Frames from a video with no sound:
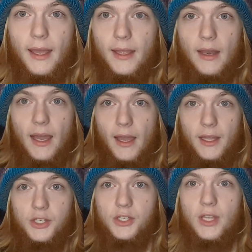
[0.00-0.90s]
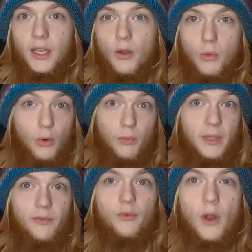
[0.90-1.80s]
And I just think, or
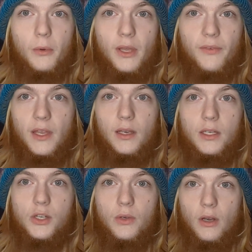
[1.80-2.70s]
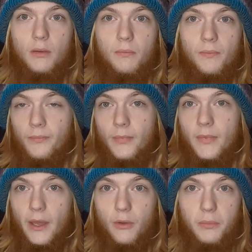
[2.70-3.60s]
even Robert F. Kennedy Jr.,
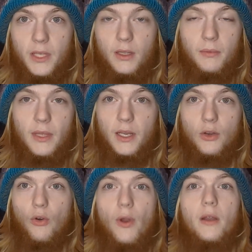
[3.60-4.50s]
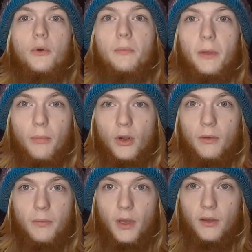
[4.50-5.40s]
that would be an incredible
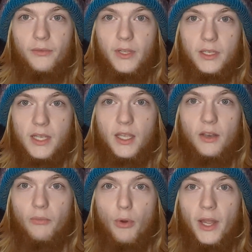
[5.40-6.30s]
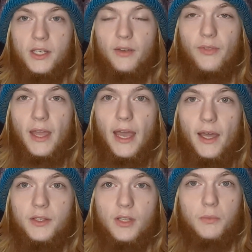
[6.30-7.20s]
member of the executive branch if they
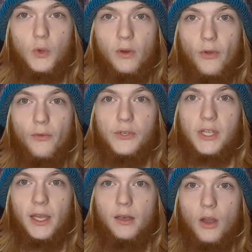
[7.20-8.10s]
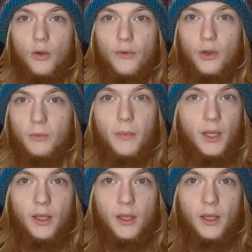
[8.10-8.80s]
had some sort of oversight over,